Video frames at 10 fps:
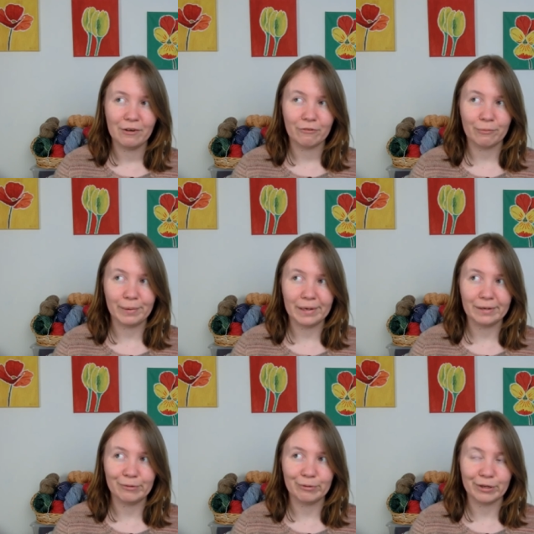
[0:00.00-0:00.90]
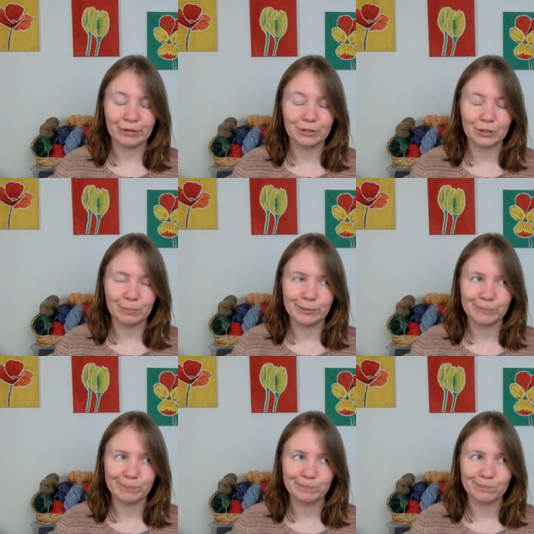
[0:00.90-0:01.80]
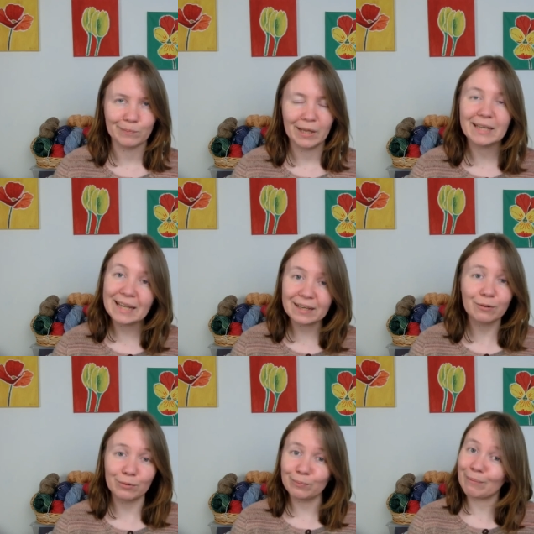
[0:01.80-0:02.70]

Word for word: from my local yarn shop. Yeah, there will be